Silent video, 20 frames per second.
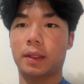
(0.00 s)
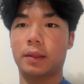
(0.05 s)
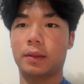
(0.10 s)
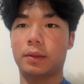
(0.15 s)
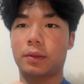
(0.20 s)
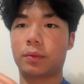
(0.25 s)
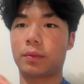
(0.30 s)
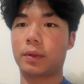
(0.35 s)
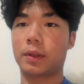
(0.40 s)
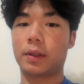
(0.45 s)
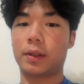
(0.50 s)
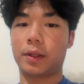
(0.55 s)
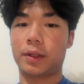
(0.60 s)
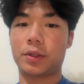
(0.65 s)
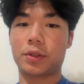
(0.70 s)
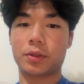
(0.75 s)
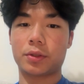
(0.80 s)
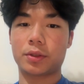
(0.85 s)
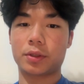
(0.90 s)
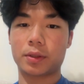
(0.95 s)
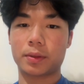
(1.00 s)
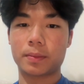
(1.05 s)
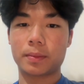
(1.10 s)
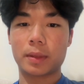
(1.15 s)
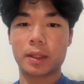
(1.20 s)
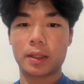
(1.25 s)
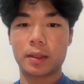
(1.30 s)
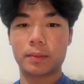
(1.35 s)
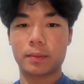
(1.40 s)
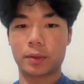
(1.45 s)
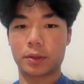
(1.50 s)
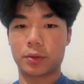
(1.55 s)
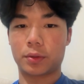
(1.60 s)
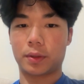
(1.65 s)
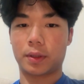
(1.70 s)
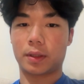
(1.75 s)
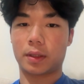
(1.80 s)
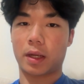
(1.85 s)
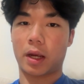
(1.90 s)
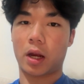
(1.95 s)
the relationship
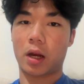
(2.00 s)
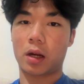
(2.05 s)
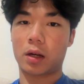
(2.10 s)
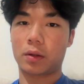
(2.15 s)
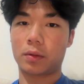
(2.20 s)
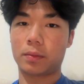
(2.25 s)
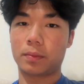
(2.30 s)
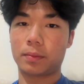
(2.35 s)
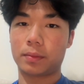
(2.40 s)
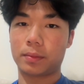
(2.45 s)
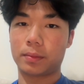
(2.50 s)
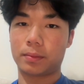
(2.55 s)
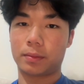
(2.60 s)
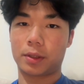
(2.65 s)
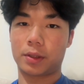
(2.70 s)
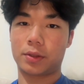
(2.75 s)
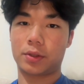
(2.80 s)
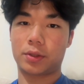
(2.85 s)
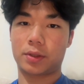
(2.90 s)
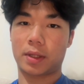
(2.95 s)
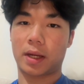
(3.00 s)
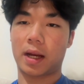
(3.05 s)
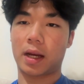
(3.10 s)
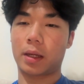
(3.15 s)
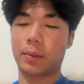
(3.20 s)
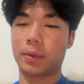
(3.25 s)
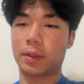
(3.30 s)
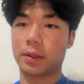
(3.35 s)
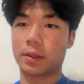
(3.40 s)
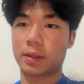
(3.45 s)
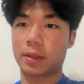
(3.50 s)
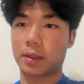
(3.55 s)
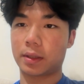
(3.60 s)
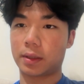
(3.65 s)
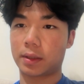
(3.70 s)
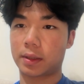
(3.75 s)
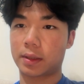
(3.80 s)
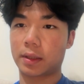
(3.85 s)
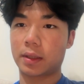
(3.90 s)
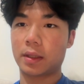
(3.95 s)
between how much time it
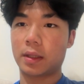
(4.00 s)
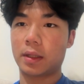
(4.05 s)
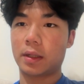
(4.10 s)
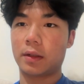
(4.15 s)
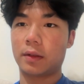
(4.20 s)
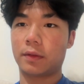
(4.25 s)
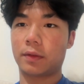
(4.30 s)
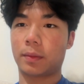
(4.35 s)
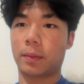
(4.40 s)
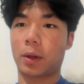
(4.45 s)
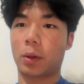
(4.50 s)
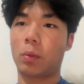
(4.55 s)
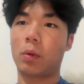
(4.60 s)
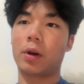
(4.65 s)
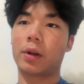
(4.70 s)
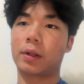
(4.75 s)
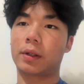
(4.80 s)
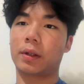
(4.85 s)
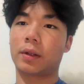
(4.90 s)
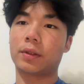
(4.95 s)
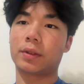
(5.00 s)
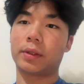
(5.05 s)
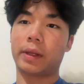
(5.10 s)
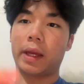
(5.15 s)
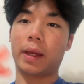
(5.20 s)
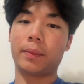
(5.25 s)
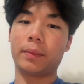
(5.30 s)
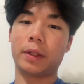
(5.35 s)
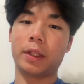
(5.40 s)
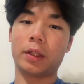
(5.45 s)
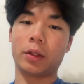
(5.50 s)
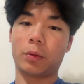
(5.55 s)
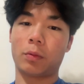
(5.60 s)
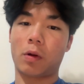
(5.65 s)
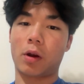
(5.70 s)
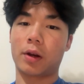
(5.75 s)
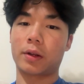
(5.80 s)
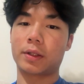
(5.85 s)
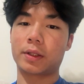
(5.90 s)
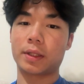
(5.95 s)
took for my water gun to empty the
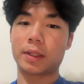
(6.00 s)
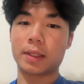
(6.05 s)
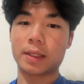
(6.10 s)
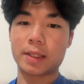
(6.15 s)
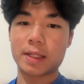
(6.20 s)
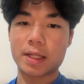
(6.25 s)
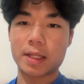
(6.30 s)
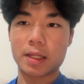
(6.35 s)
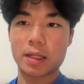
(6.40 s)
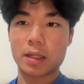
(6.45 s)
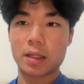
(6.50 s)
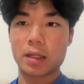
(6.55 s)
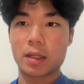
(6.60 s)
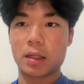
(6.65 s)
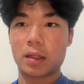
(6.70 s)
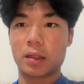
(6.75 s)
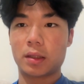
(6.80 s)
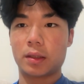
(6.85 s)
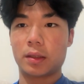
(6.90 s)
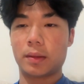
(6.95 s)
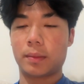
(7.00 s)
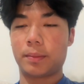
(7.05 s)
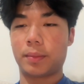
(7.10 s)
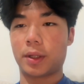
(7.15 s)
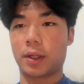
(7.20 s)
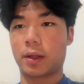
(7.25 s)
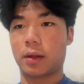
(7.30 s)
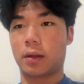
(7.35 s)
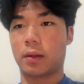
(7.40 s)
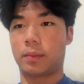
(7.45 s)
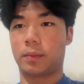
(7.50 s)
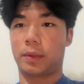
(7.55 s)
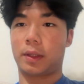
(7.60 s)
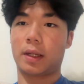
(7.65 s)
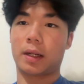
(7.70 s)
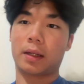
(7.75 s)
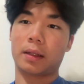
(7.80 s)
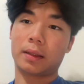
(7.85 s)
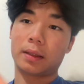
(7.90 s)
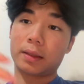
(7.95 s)
water in it. But
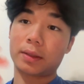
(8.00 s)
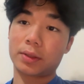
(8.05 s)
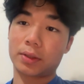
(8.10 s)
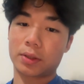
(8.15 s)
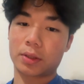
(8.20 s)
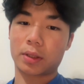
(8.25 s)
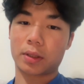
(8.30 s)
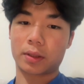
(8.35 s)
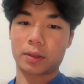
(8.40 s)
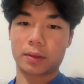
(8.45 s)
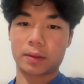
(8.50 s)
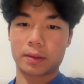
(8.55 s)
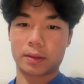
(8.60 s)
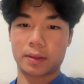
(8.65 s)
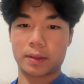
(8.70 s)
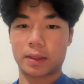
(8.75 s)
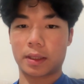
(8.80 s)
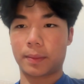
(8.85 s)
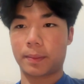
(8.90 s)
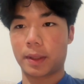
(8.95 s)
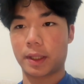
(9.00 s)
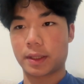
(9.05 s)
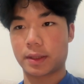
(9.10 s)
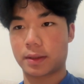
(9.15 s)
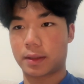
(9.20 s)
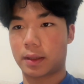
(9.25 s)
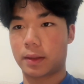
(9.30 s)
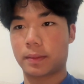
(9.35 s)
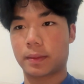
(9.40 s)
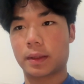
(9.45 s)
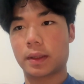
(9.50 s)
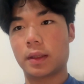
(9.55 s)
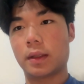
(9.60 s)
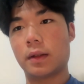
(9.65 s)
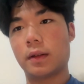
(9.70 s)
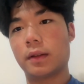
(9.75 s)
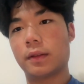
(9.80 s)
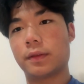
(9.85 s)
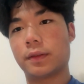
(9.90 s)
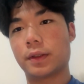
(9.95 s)
yeah, let's start step by step.
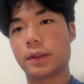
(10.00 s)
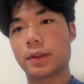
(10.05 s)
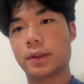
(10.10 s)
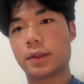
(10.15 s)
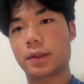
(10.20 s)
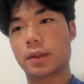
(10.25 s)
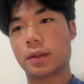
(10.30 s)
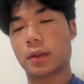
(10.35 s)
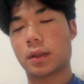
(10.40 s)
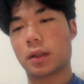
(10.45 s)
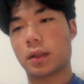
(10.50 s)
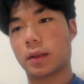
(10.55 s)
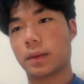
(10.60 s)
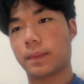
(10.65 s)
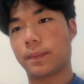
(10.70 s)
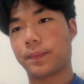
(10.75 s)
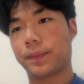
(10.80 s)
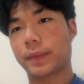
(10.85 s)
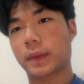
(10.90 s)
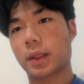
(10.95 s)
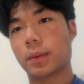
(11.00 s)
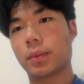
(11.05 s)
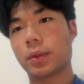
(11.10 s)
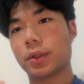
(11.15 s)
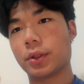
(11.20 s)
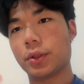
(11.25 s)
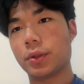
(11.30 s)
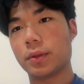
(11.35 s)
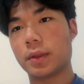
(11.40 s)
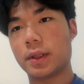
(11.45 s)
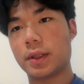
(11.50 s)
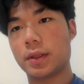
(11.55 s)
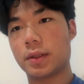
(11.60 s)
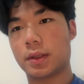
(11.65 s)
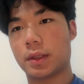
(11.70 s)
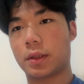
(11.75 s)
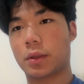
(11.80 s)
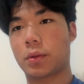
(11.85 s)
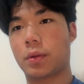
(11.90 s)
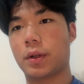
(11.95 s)
First, Bernoulli's
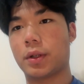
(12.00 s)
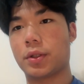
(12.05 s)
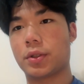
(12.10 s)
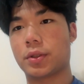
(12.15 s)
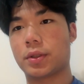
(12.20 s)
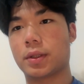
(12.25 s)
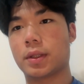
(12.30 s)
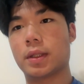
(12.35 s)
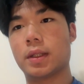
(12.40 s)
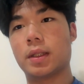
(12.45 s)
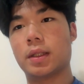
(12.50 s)
equation.